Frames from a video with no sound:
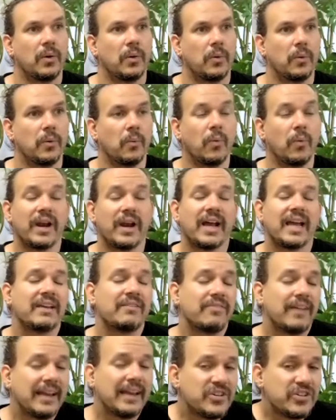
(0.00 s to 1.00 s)
what I
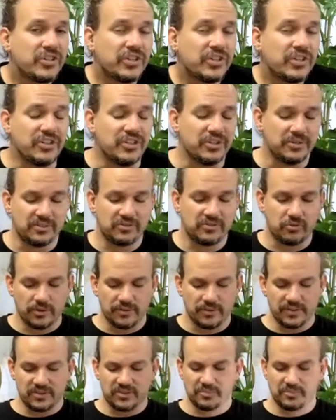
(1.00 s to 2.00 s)
invite you to do is sort of
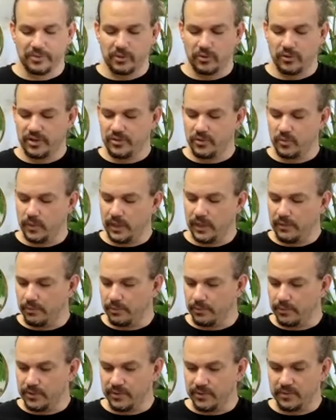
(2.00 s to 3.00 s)
explore it in the way we
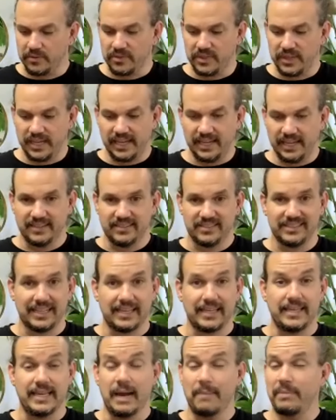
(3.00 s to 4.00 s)
were doing with the hands.
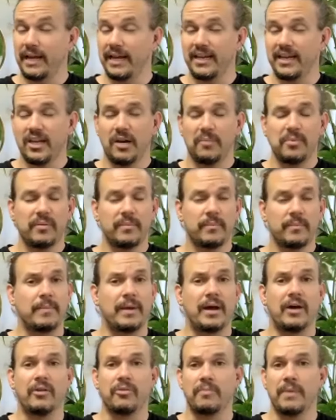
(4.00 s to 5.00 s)
Like, yep, I can open my
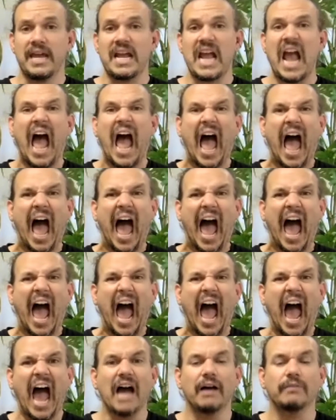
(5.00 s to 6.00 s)
mouth big
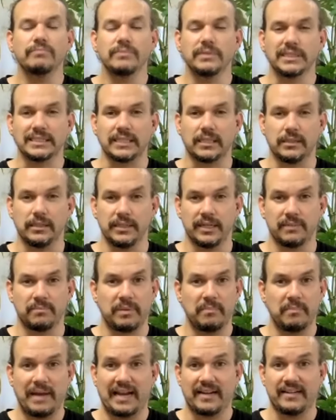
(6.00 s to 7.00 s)
and clamp
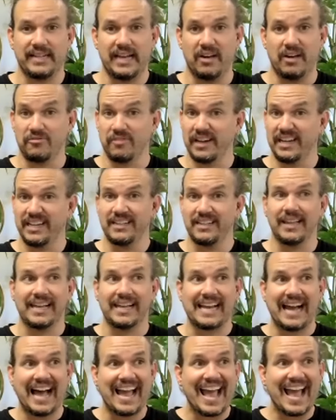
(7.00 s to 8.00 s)
it back down, right? Like
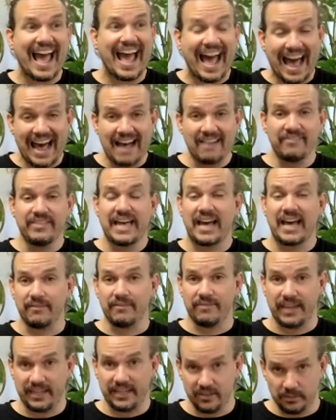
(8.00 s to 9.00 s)
I have that
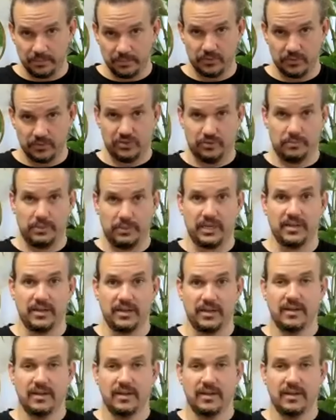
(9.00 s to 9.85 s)
available to me.